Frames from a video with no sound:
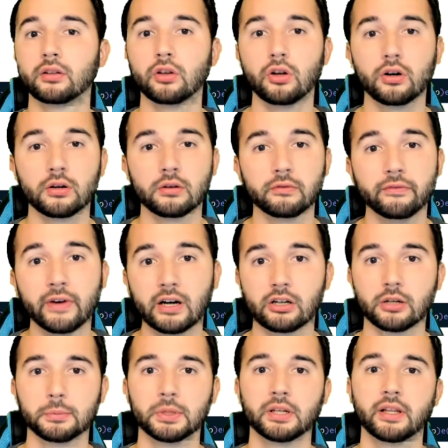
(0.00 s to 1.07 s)
long
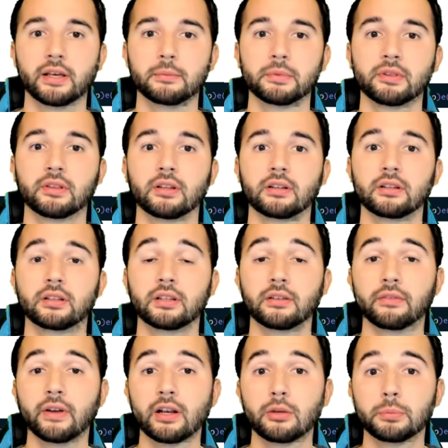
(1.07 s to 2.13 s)
variable names that
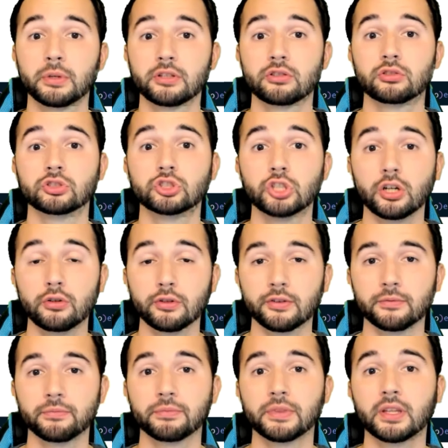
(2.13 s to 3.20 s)
developers chose
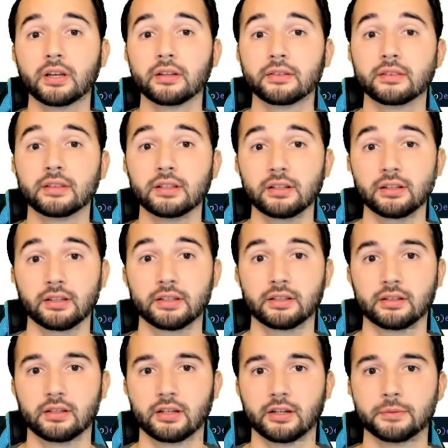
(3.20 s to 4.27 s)
are still
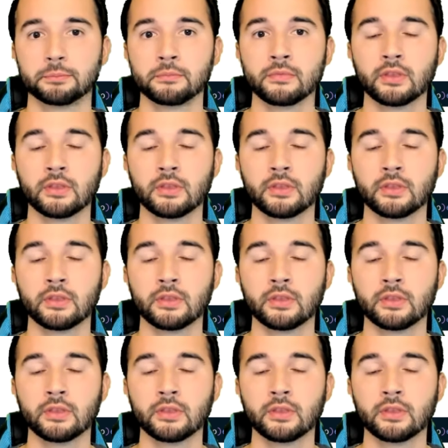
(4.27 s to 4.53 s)
in there,